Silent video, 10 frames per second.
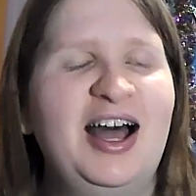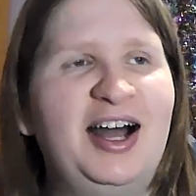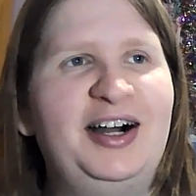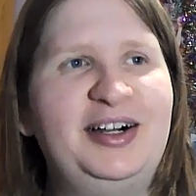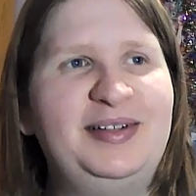
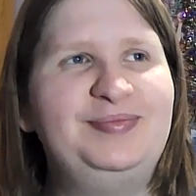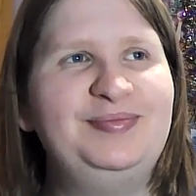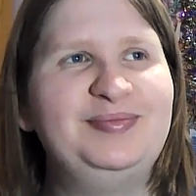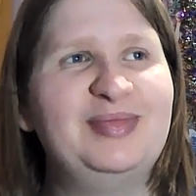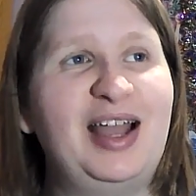um
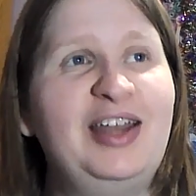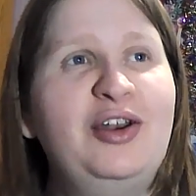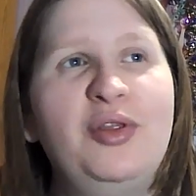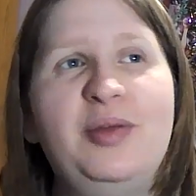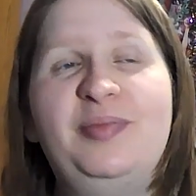i
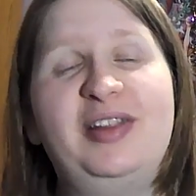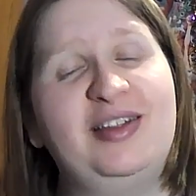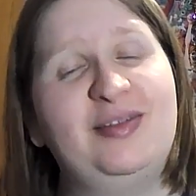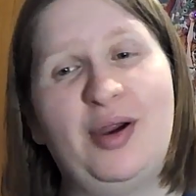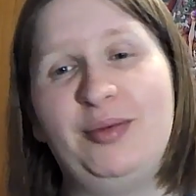know that
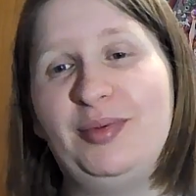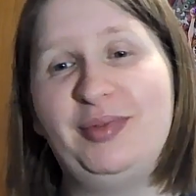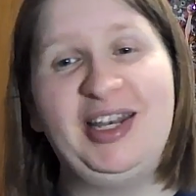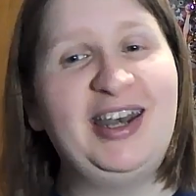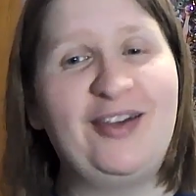billy's
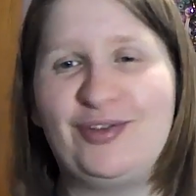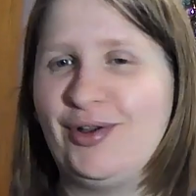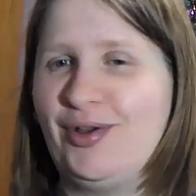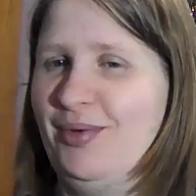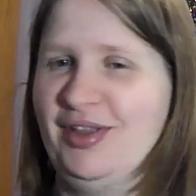probably never
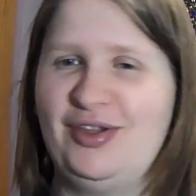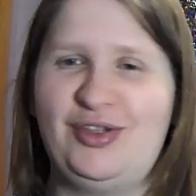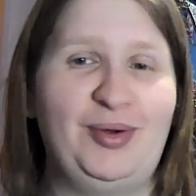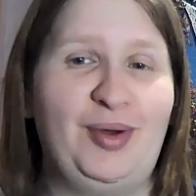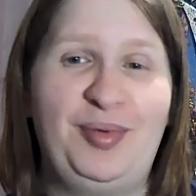going to
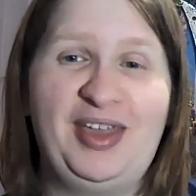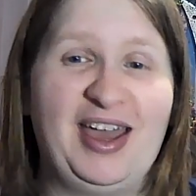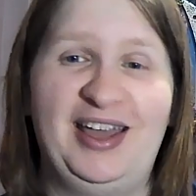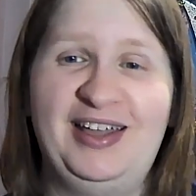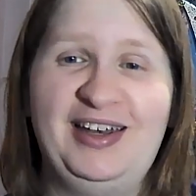show up
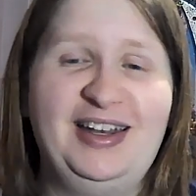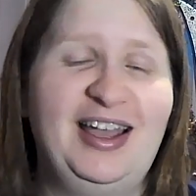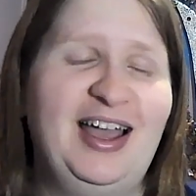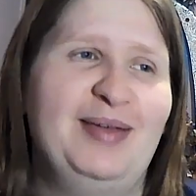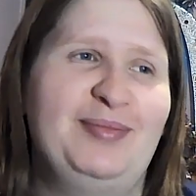again
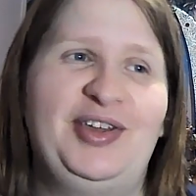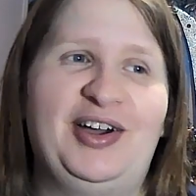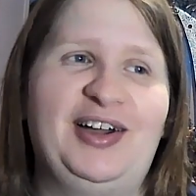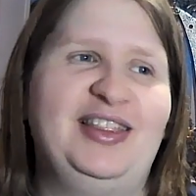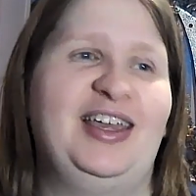
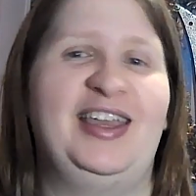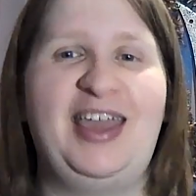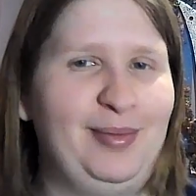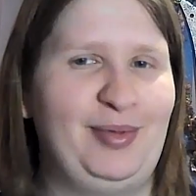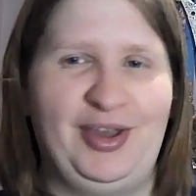beyond like
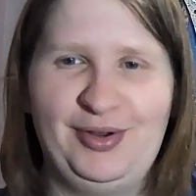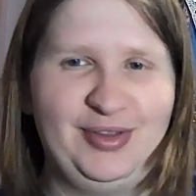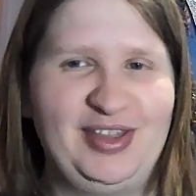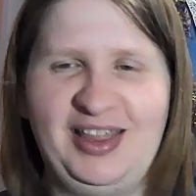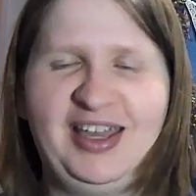
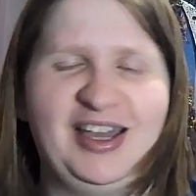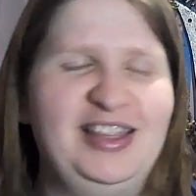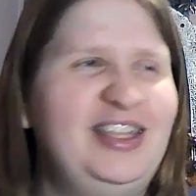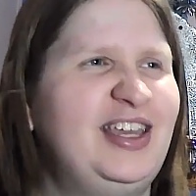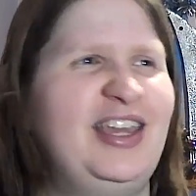cameos and like i
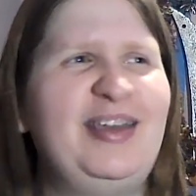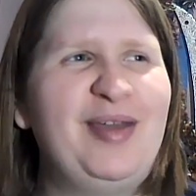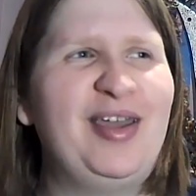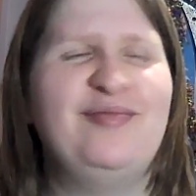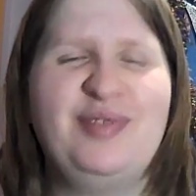think he
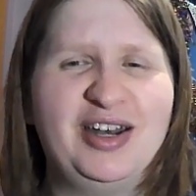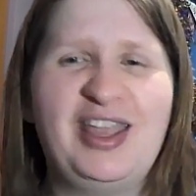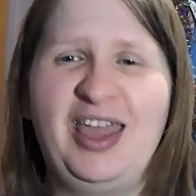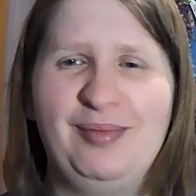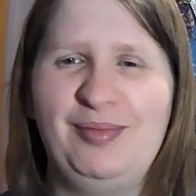may have been a
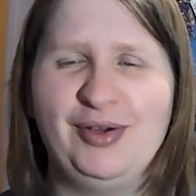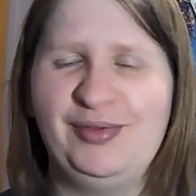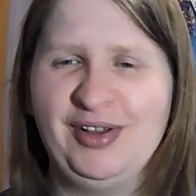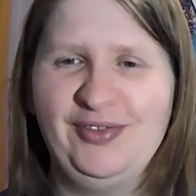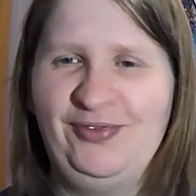cameo
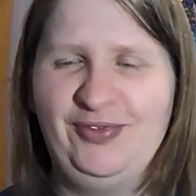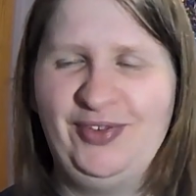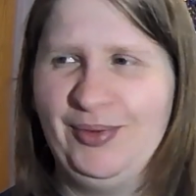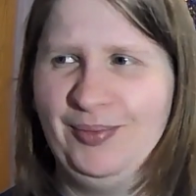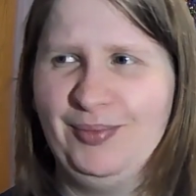in
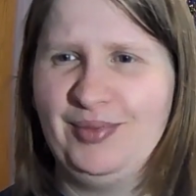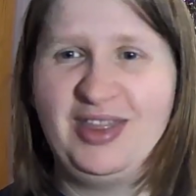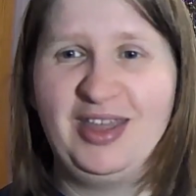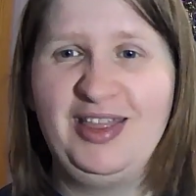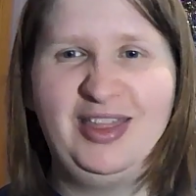films
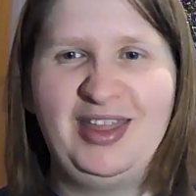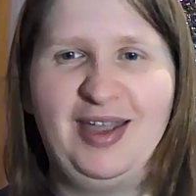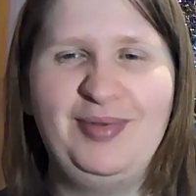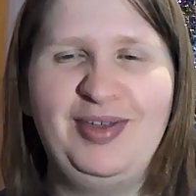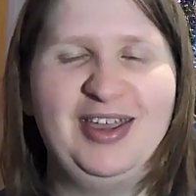in
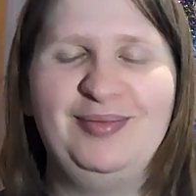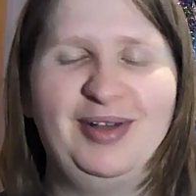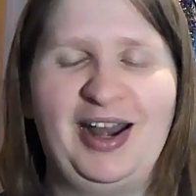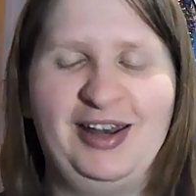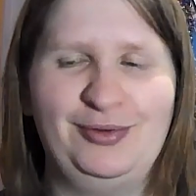stampede
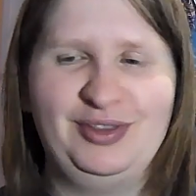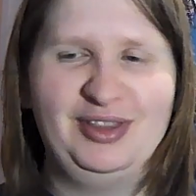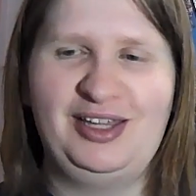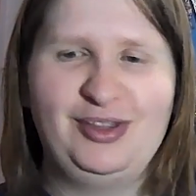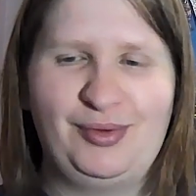but i don't
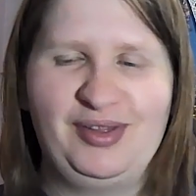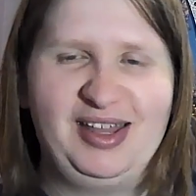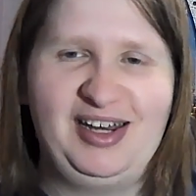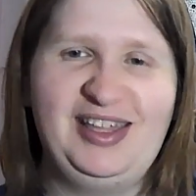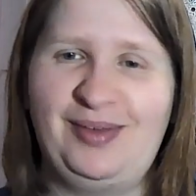think there was
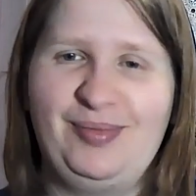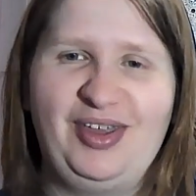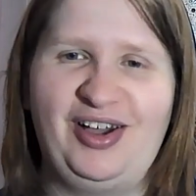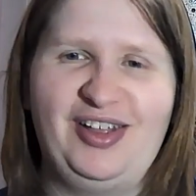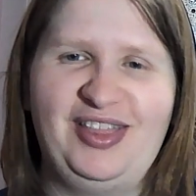anything
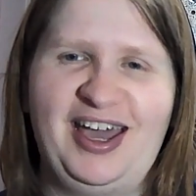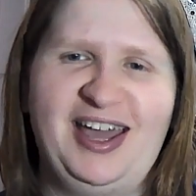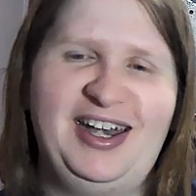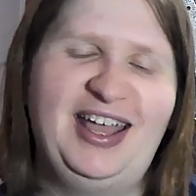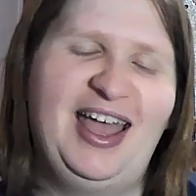beyond
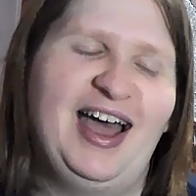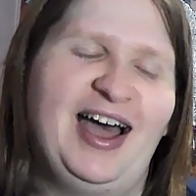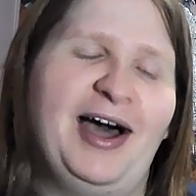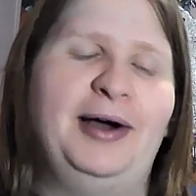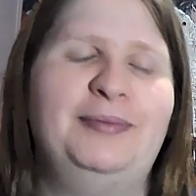that
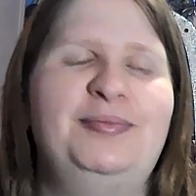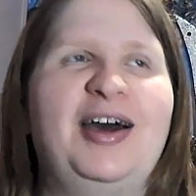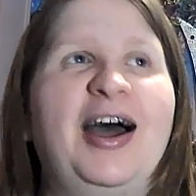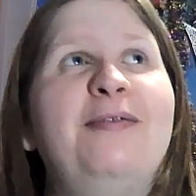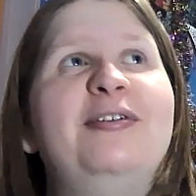um
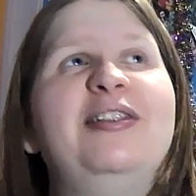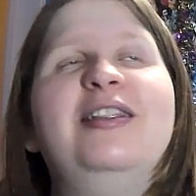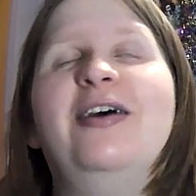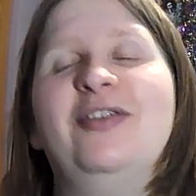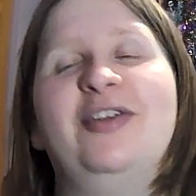but i would
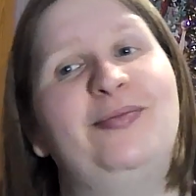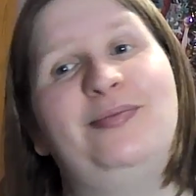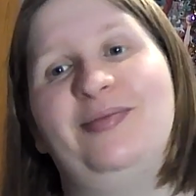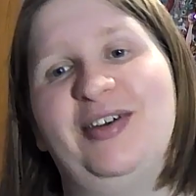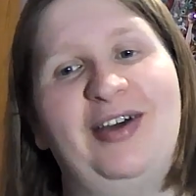love it
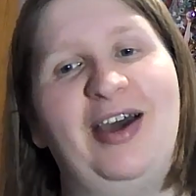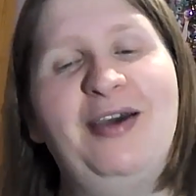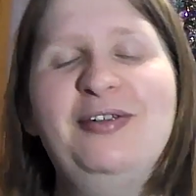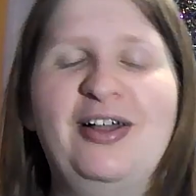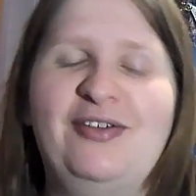if i
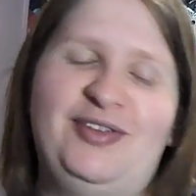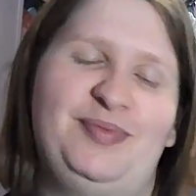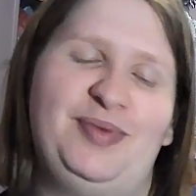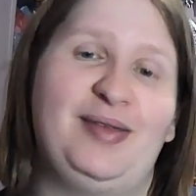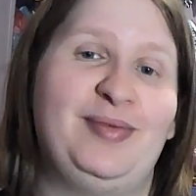would love it if
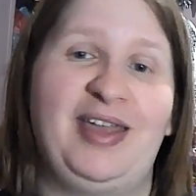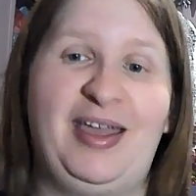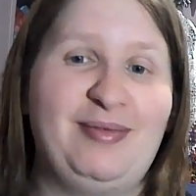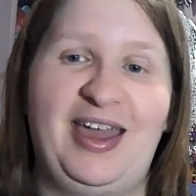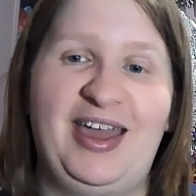billy
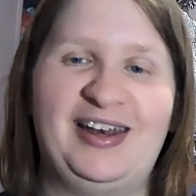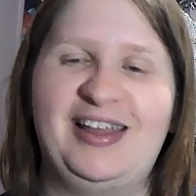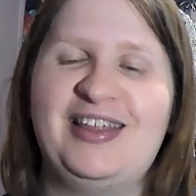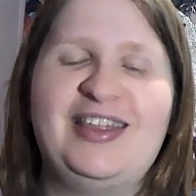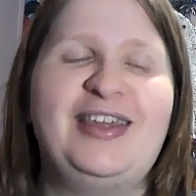became canon
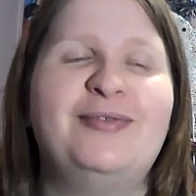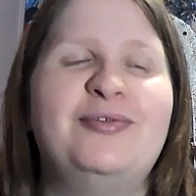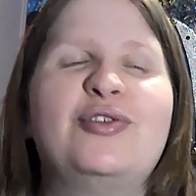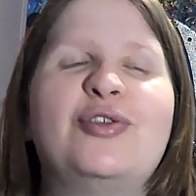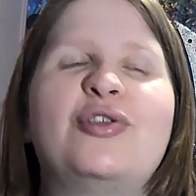because he
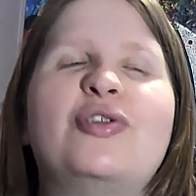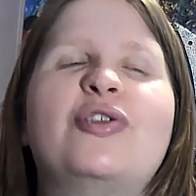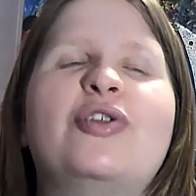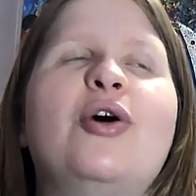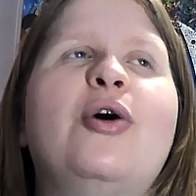would
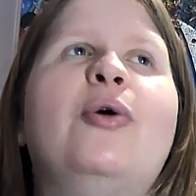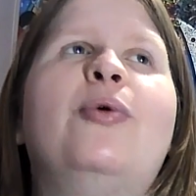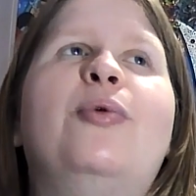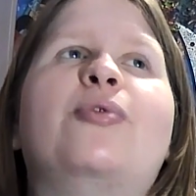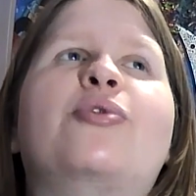
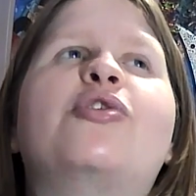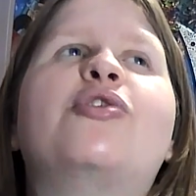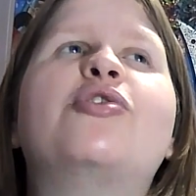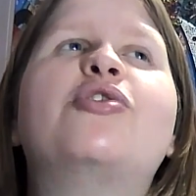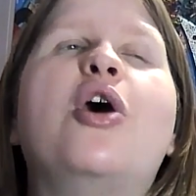so,
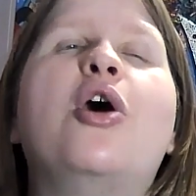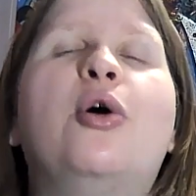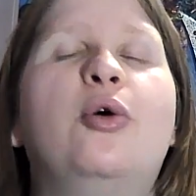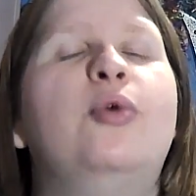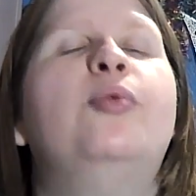so
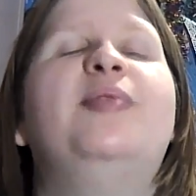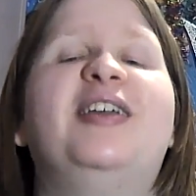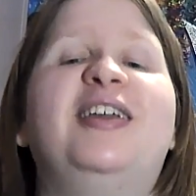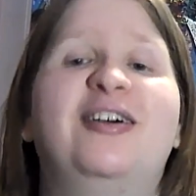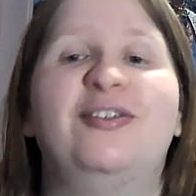so
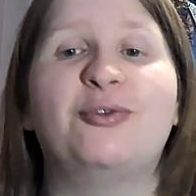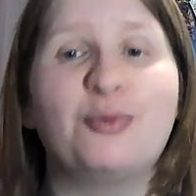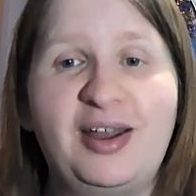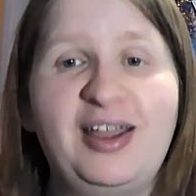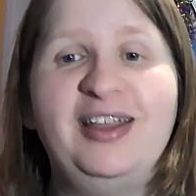be a
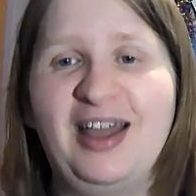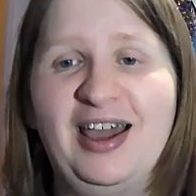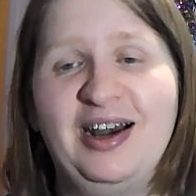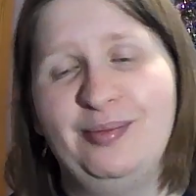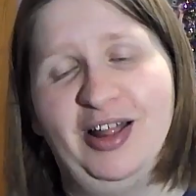great
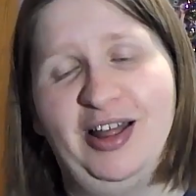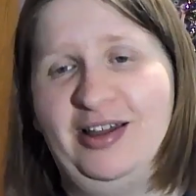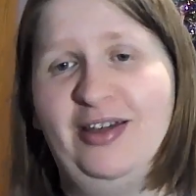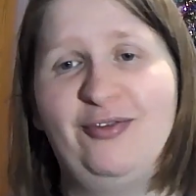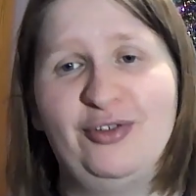animal
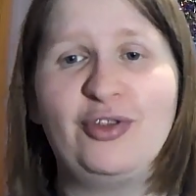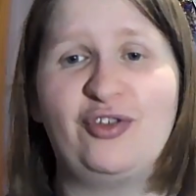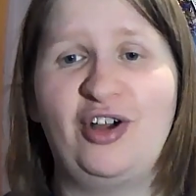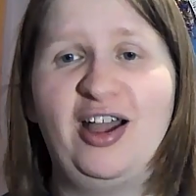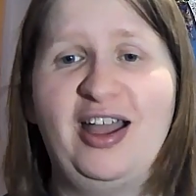ally for the
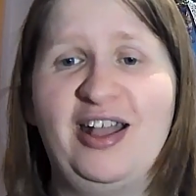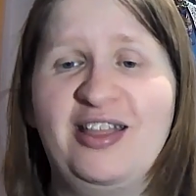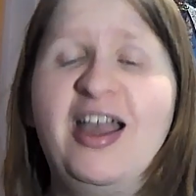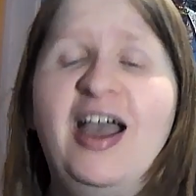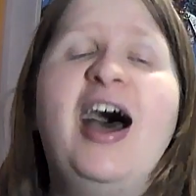Straw Hats.